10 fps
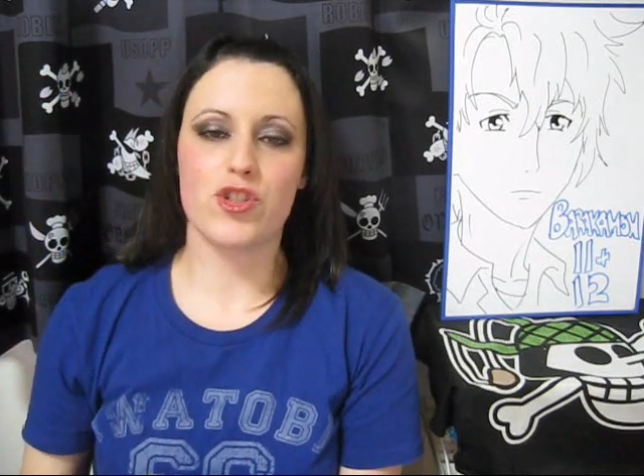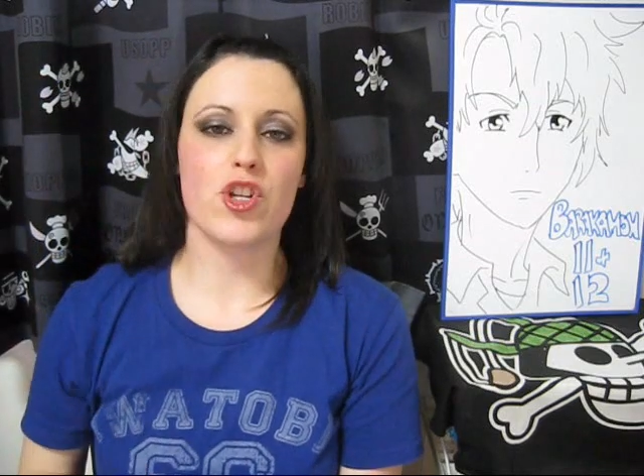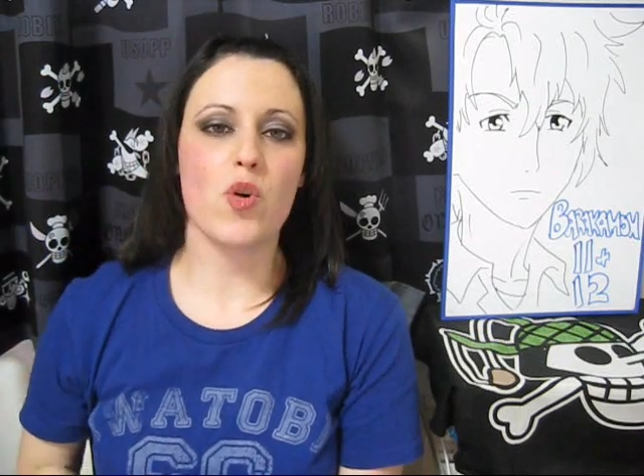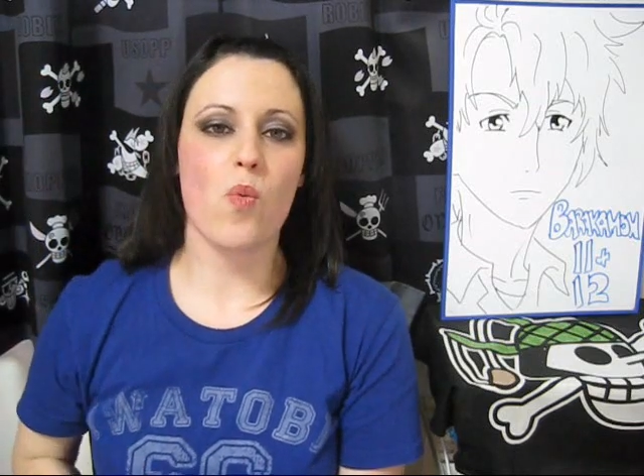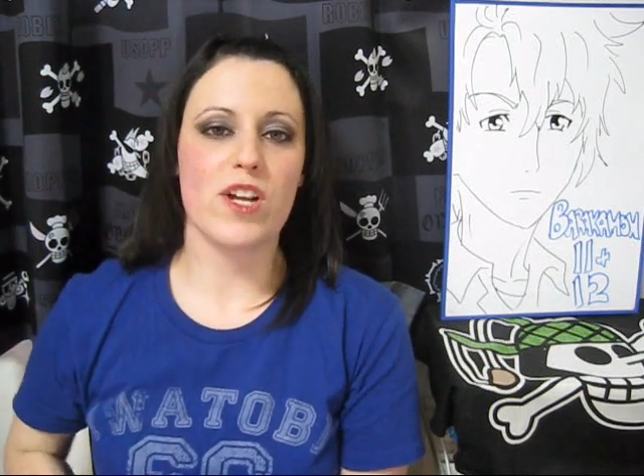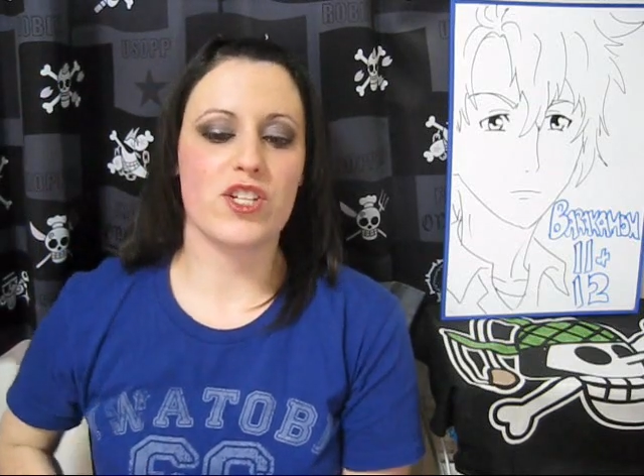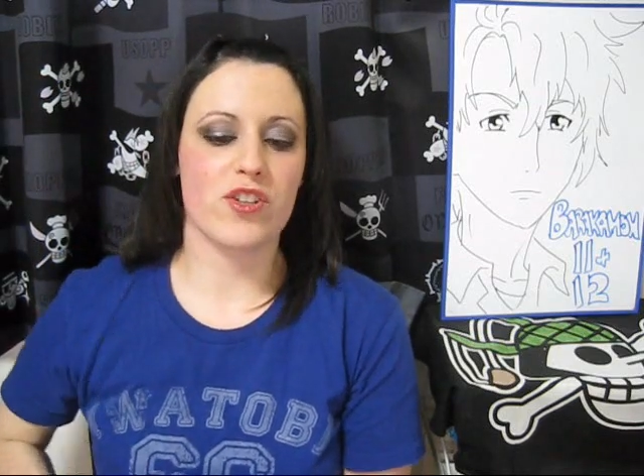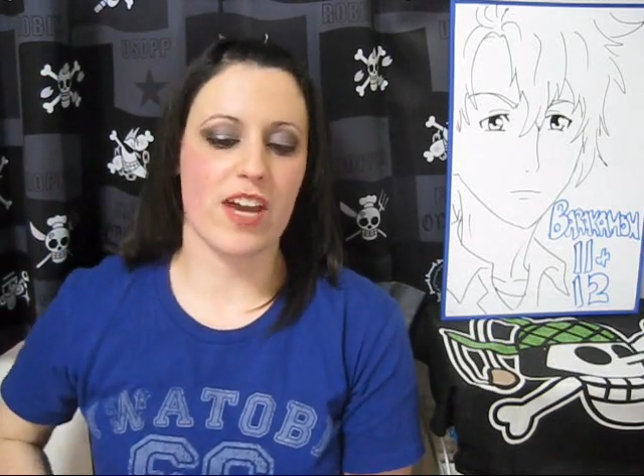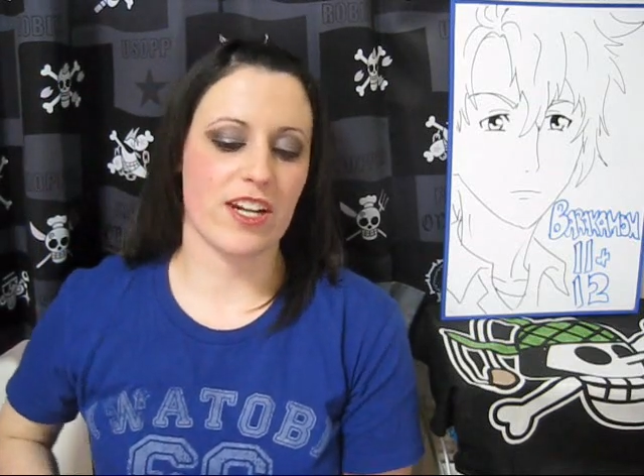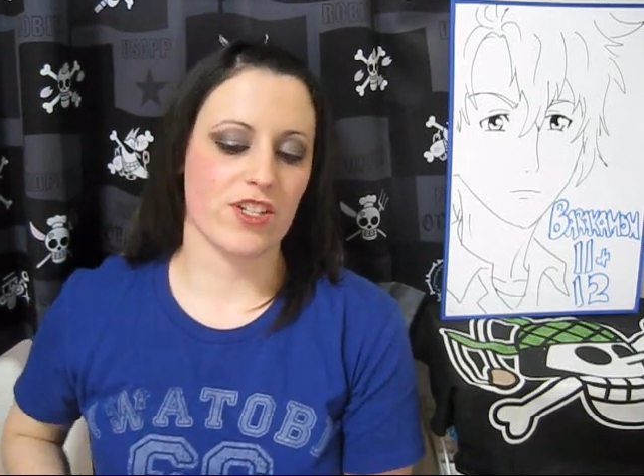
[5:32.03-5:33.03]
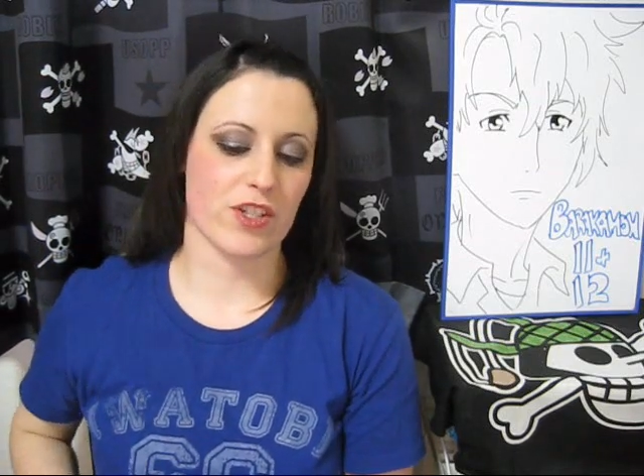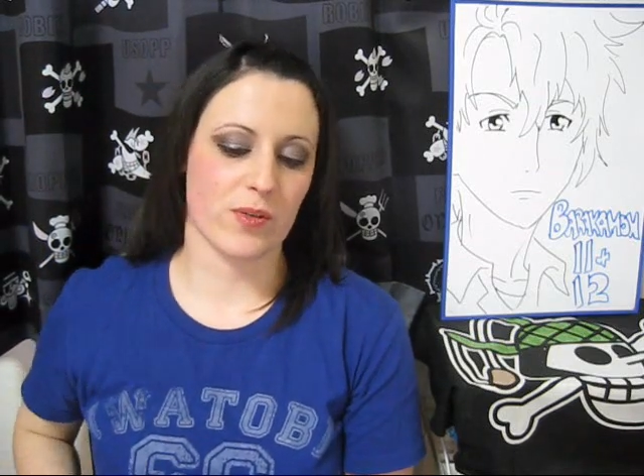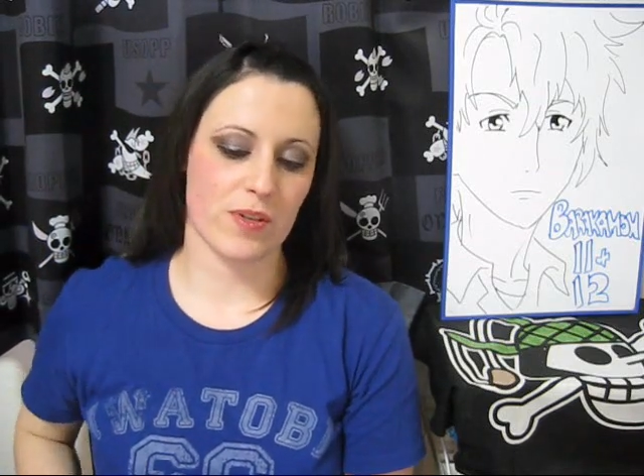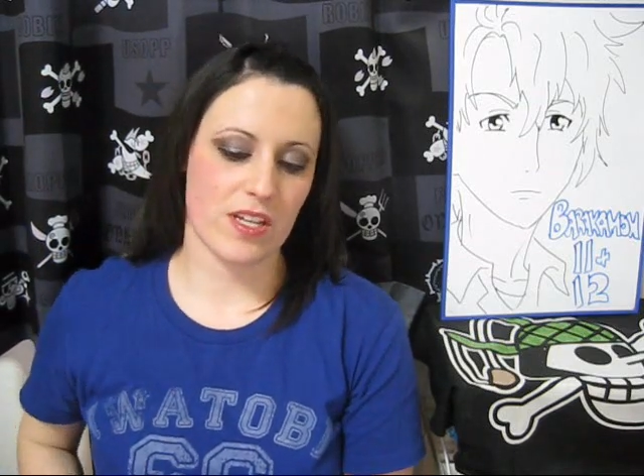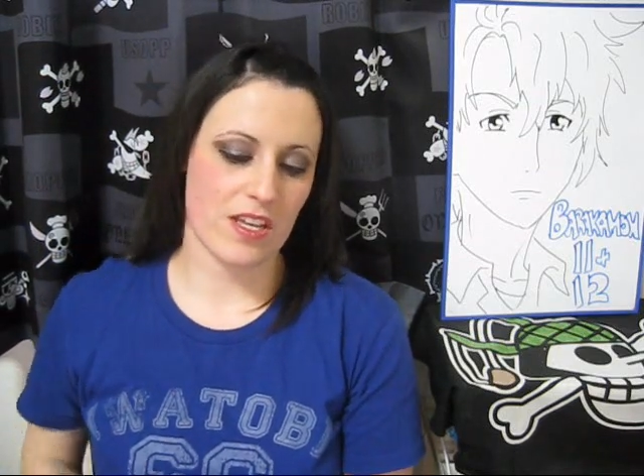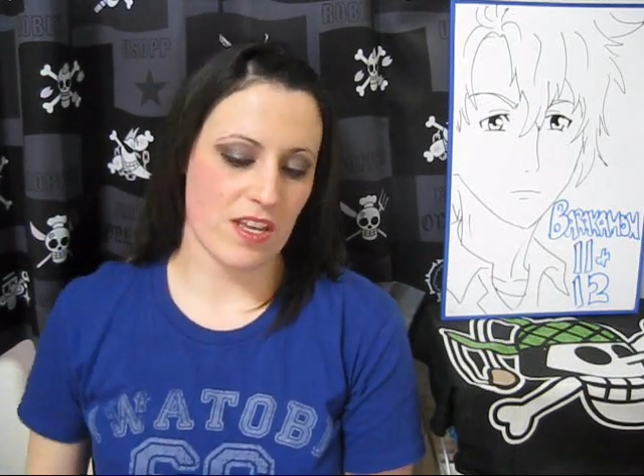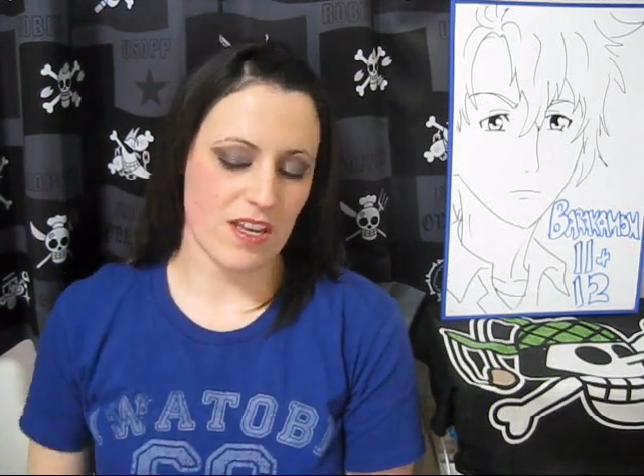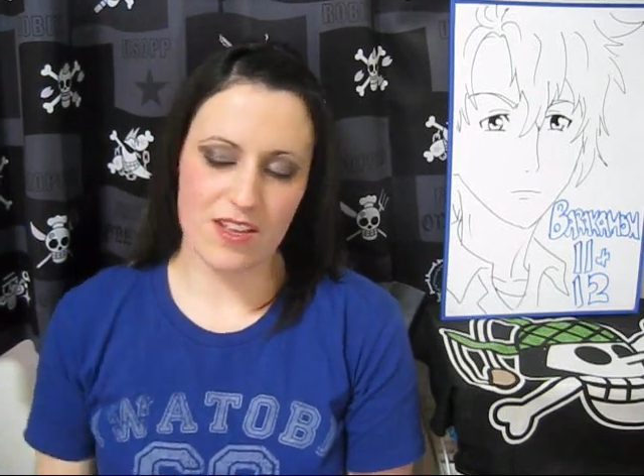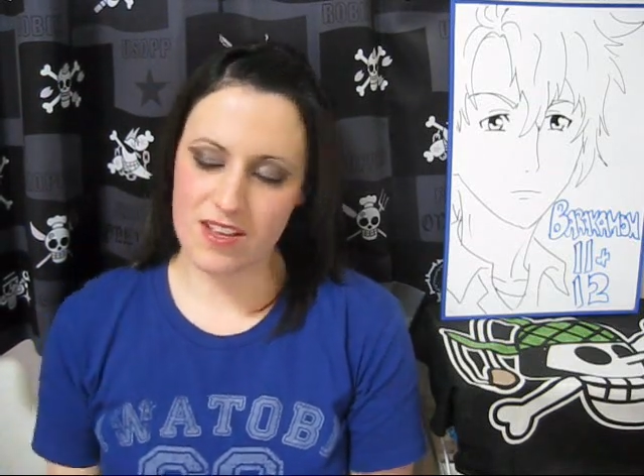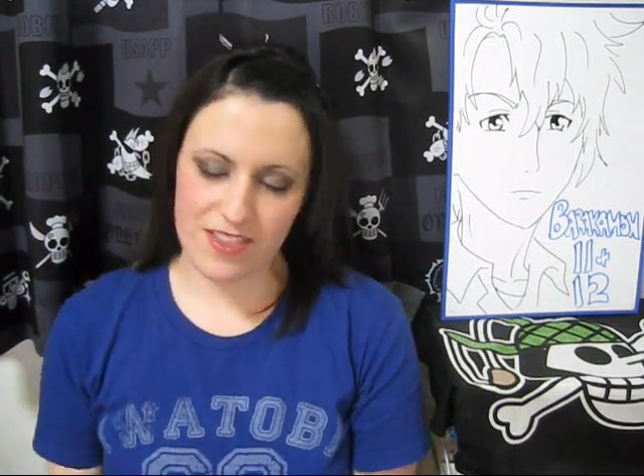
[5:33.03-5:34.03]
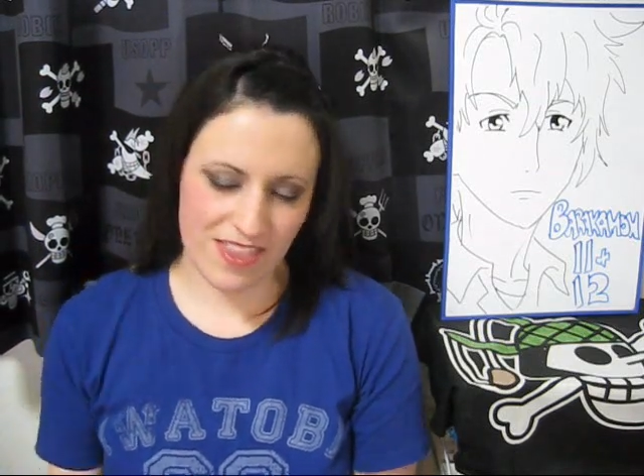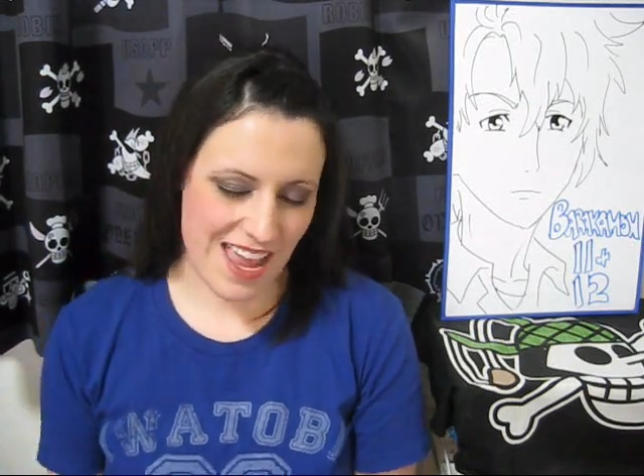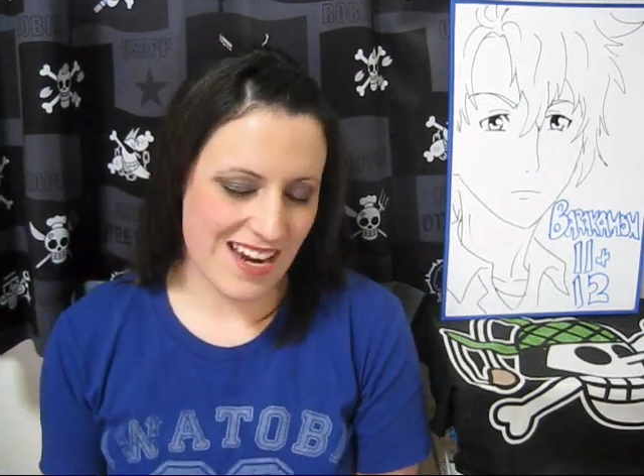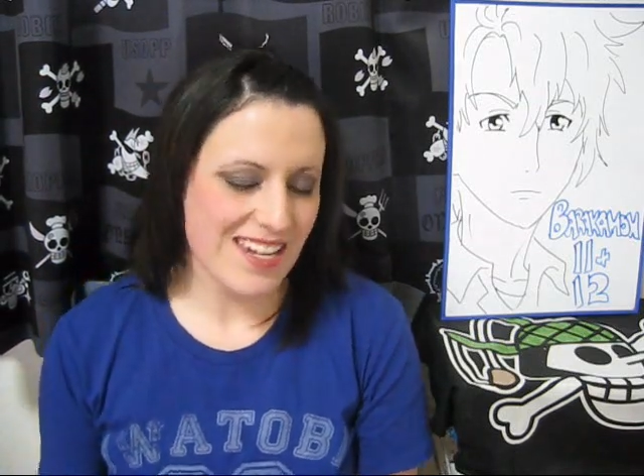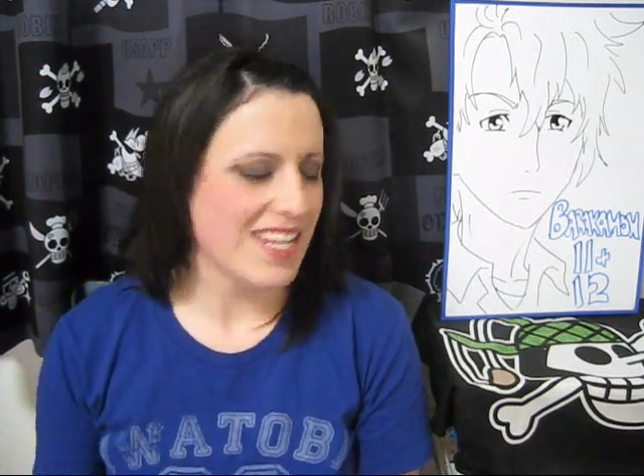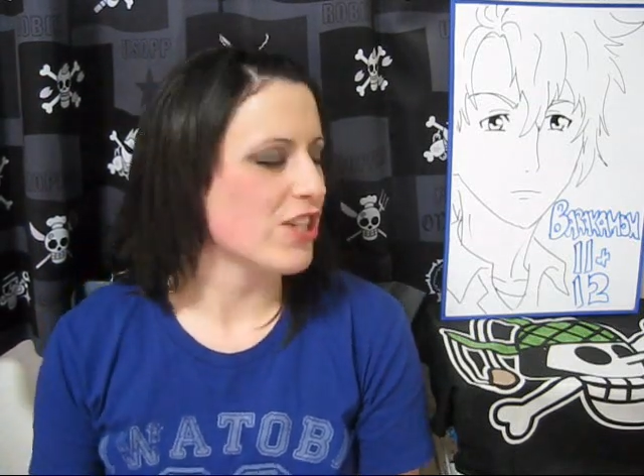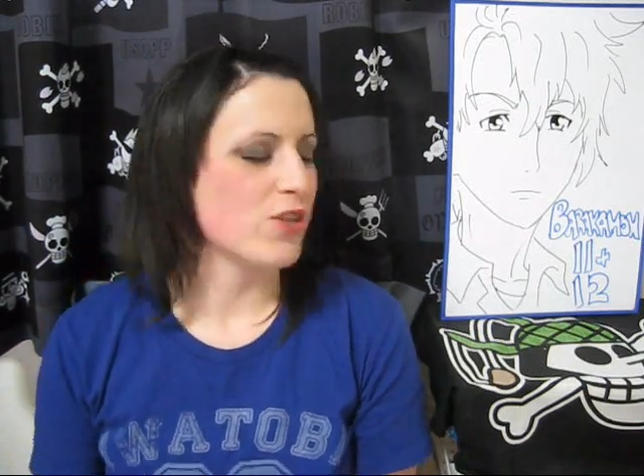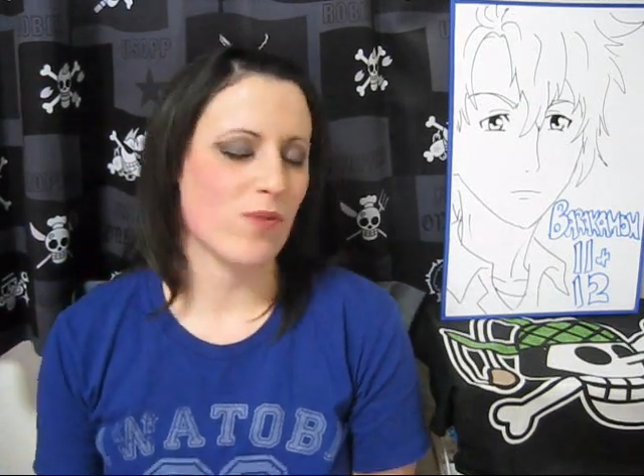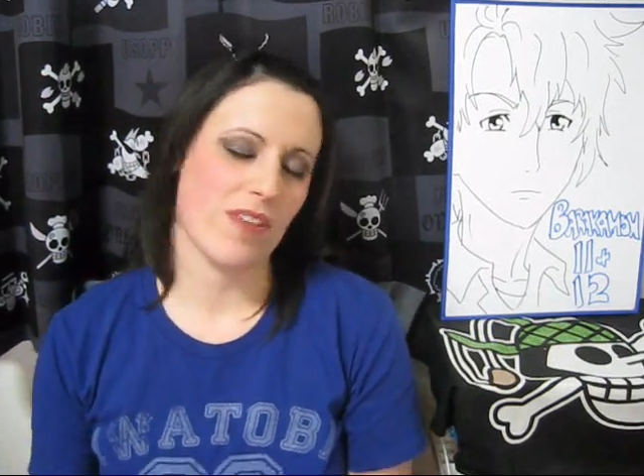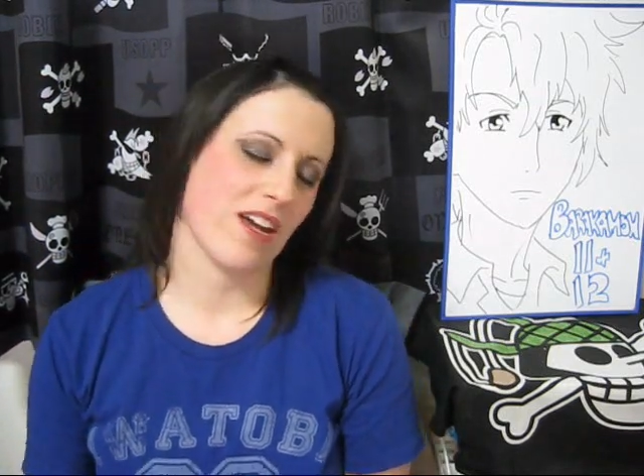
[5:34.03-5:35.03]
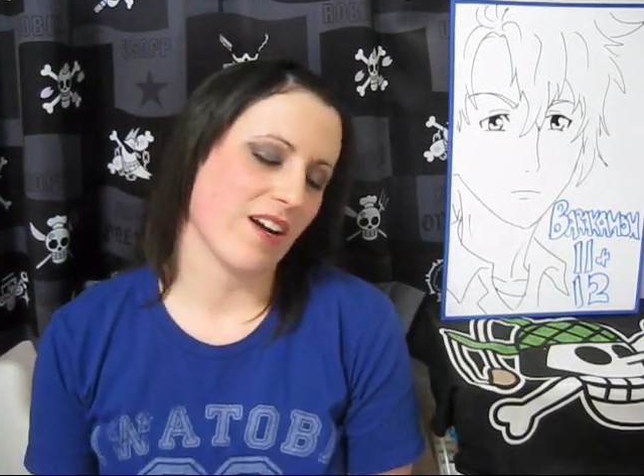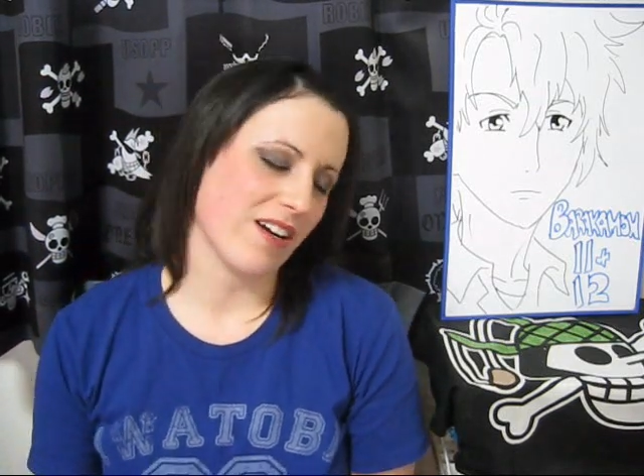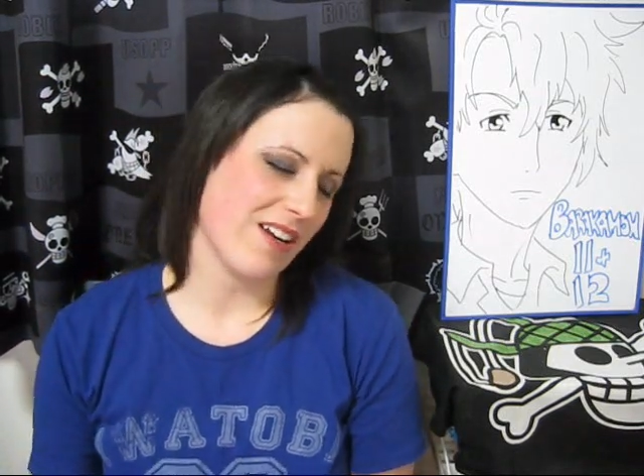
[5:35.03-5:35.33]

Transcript: Do what you gotta do. They need you there,